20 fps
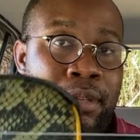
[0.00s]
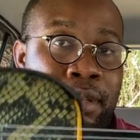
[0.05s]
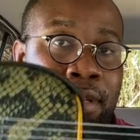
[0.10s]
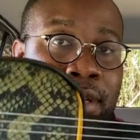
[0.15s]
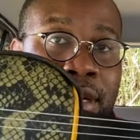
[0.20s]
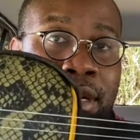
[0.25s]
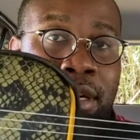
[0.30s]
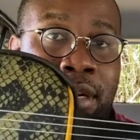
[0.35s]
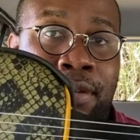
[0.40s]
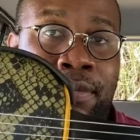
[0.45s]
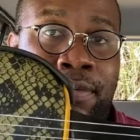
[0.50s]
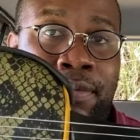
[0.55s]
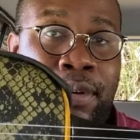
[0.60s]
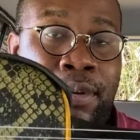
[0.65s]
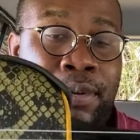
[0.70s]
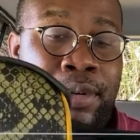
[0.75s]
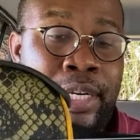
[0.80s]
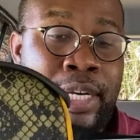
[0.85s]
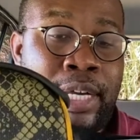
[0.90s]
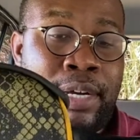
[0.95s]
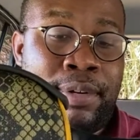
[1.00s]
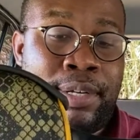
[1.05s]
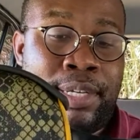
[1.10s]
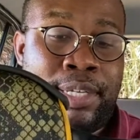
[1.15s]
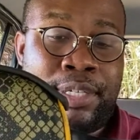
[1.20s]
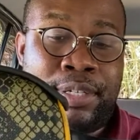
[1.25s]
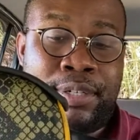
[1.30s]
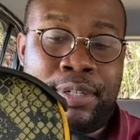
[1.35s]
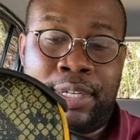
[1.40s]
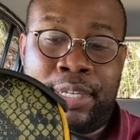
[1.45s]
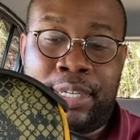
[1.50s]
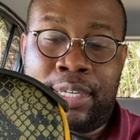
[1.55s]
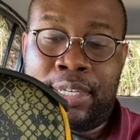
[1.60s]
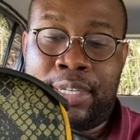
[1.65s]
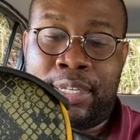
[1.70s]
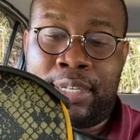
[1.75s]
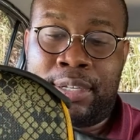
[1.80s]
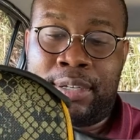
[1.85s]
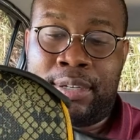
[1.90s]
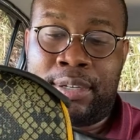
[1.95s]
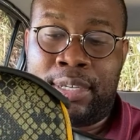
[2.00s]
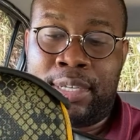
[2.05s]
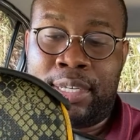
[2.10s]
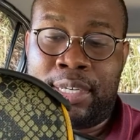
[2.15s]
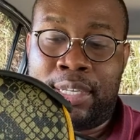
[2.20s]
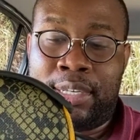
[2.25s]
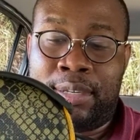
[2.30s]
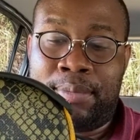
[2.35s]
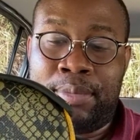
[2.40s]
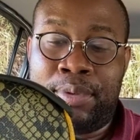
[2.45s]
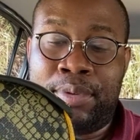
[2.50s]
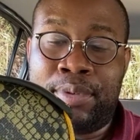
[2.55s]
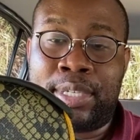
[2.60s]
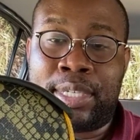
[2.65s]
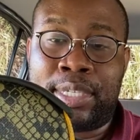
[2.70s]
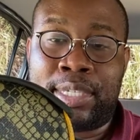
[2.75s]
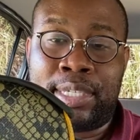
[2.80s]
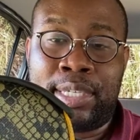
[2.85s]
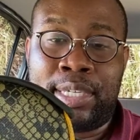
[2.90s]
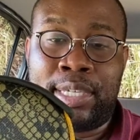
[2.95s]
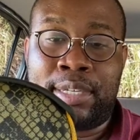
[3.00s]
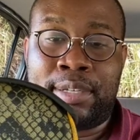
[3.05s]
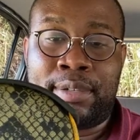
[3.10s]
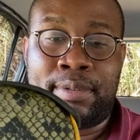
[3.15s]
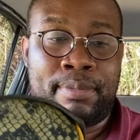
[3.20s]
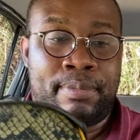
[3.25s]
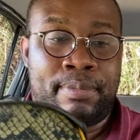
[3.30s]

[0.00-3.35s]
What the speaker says: of Okinawan history in the music scene.